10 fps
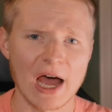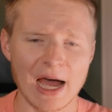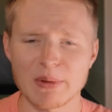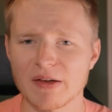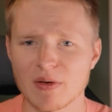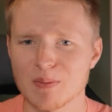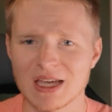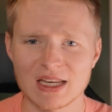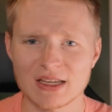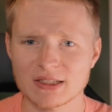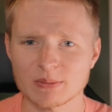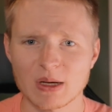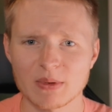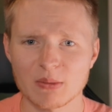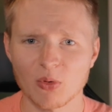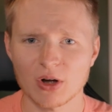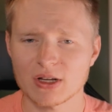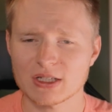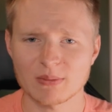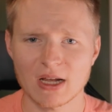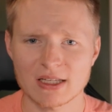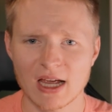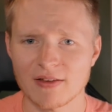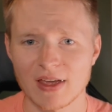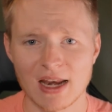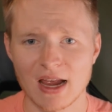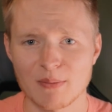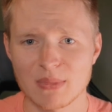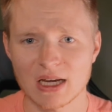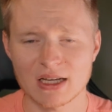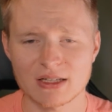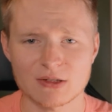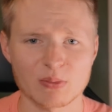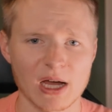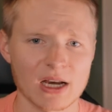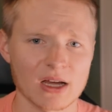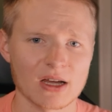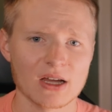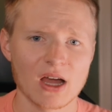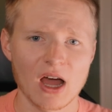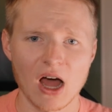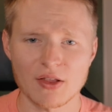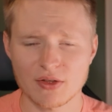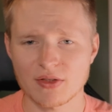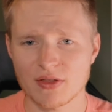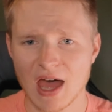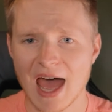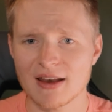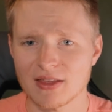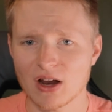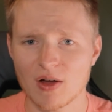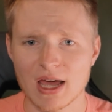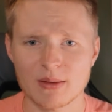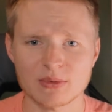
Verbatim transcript: I may have a meeting sometime in the morning. Some days I have 8 a.m. meetings, but uh, other than that, then I'll head